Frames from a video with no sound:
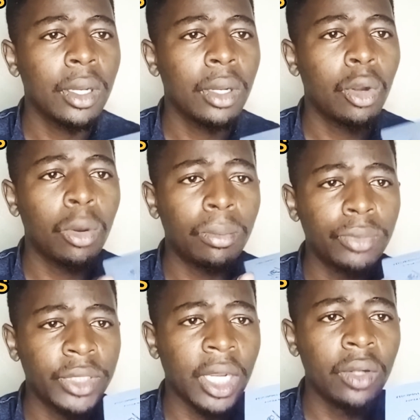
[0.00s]

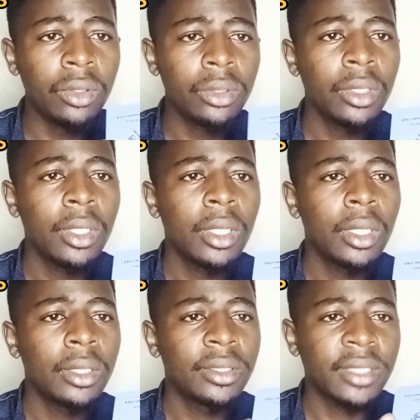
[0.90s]
hometown
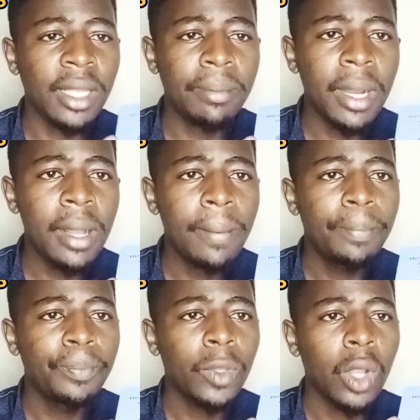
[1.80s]
cyber,
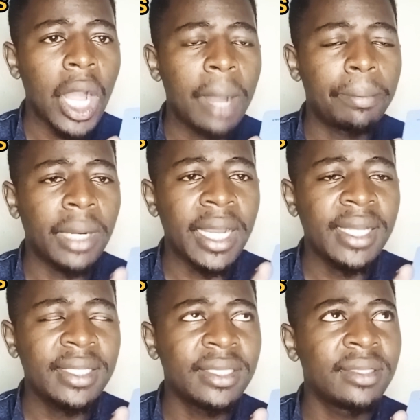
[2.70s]
apply.
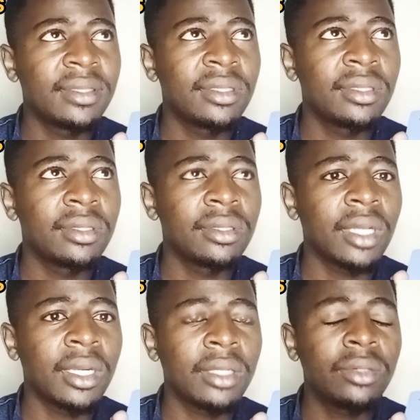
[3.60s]
It is
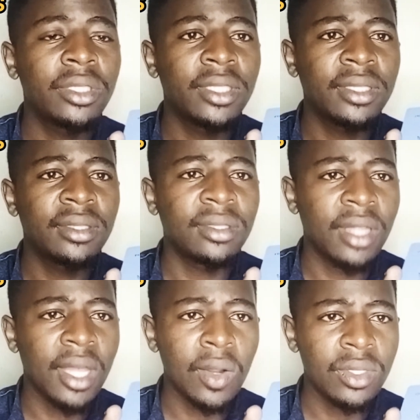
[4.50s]
around
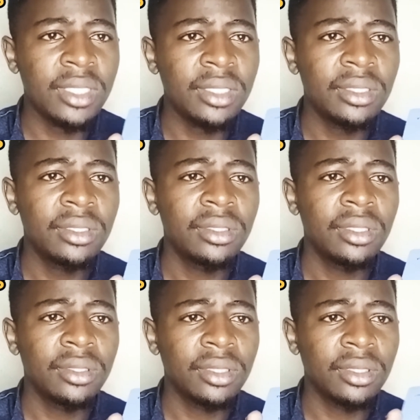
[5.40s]
6,000
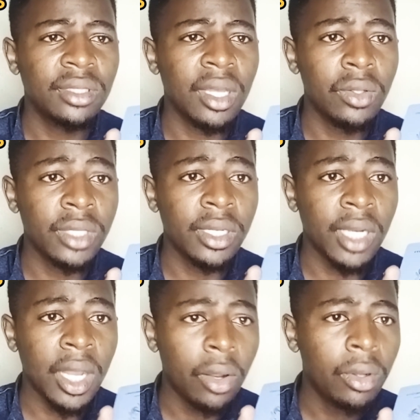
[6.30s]

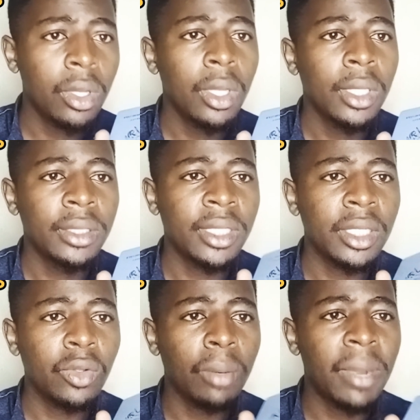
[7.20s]
now. Take
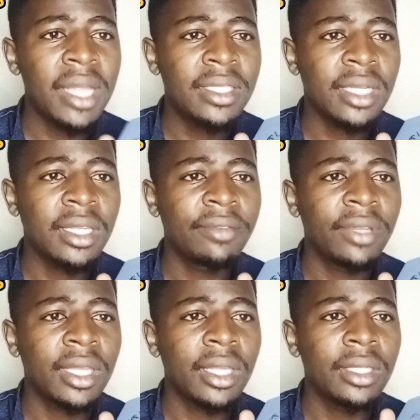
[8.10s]
your birth
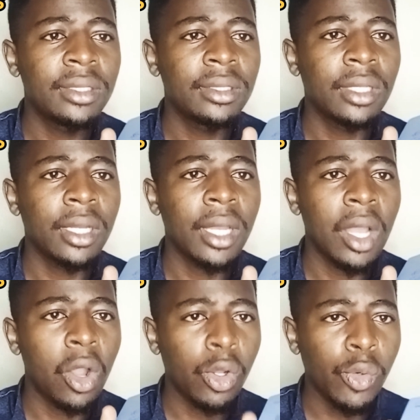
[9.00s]
certificate,
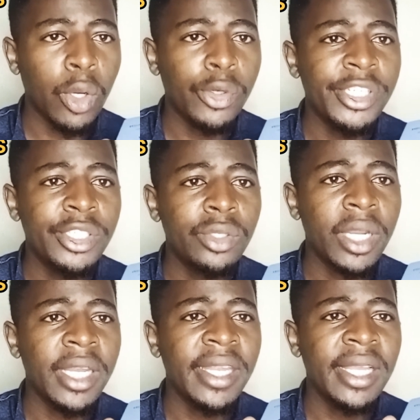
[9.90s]
or your original
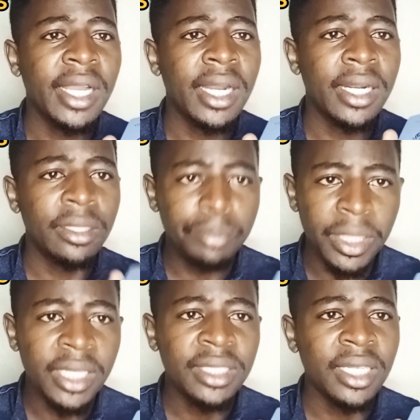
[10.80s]
ID card and
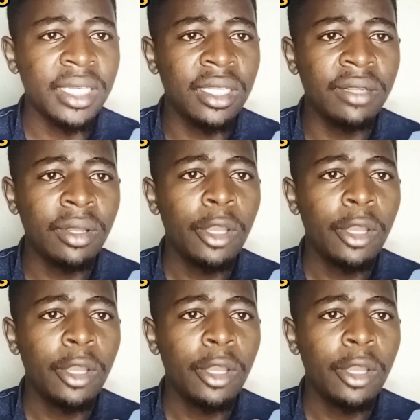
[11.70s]
parent ID